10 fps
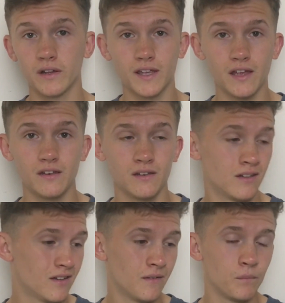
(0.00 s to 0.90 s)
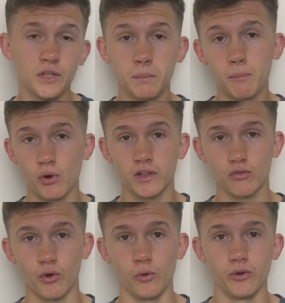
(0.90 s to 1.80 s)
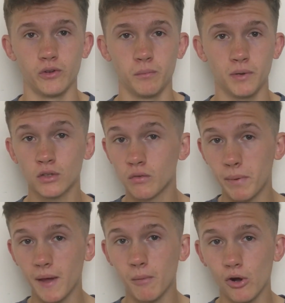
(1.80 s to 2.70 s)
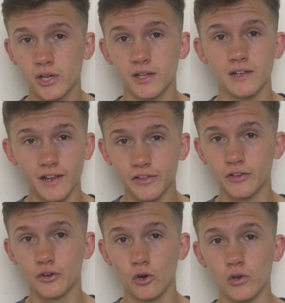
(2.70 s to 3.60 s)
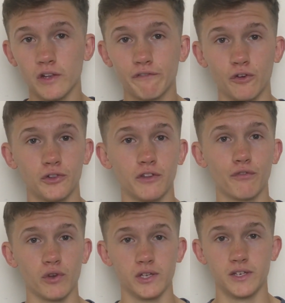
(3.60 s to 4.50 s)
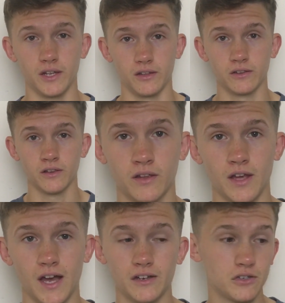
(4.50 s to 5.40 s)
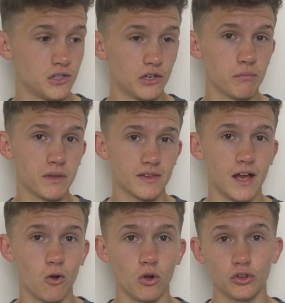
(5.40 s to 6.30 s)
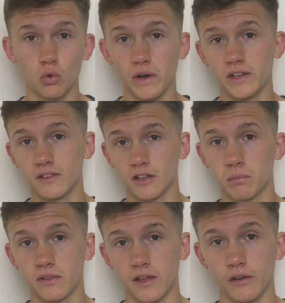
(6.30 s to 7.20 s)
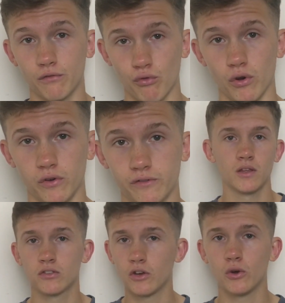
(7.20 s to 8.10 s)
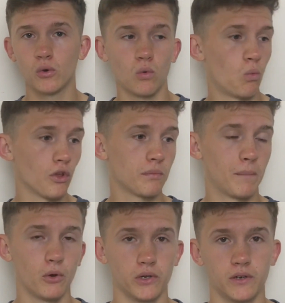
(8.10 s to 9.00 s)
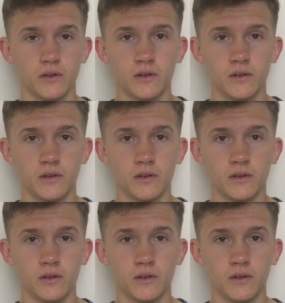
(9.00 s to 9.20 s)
again, you'd be pretty screwed, because the bear market lasted only 33 days, and you'd have missed out on 26% of growth. So, what's my point?